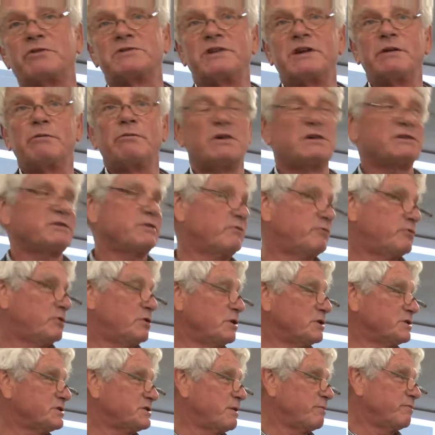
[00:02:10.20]
Brazil was, of
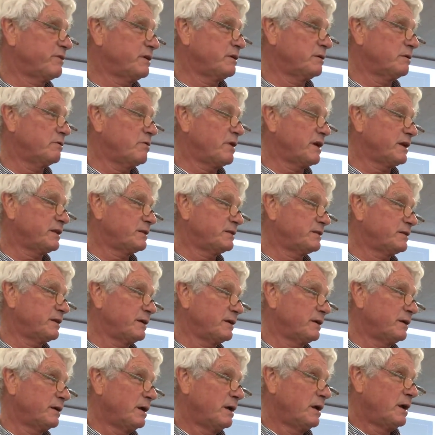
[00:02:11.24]
course, something quite
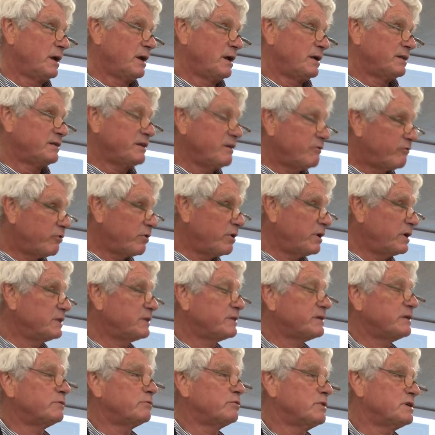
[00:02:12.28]
uh,
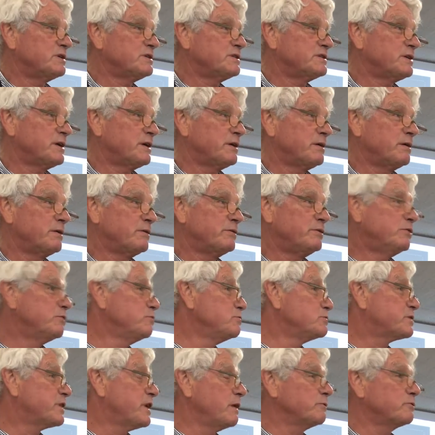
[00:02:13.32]
different. It was a
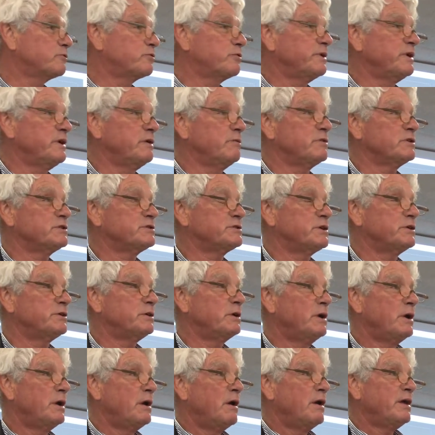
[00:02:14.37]
huge country. It was a, uh,
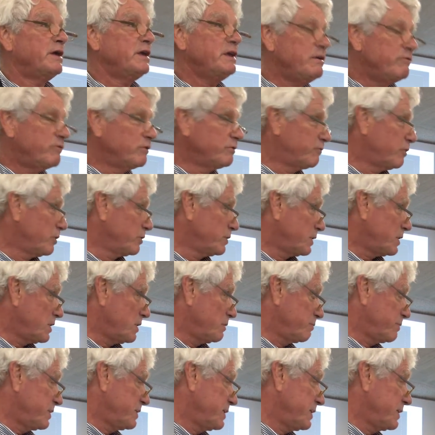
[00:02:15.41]
even for the
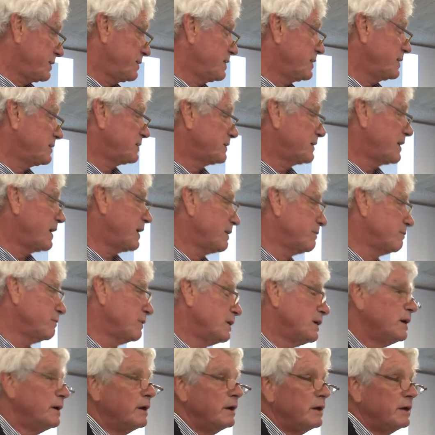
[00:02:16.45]
company at that time,
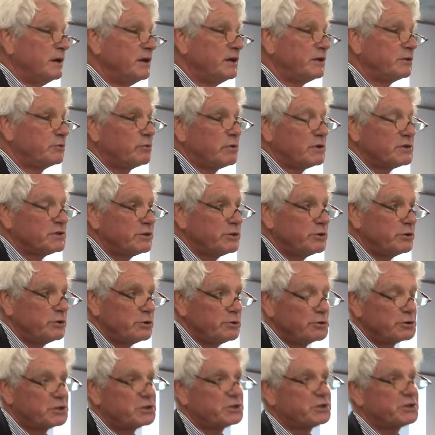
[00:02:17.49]
it was a
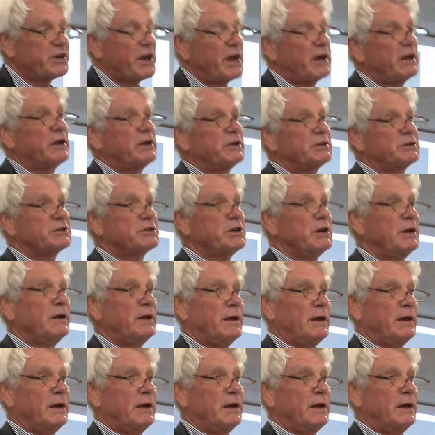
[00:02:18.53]
huge challenge.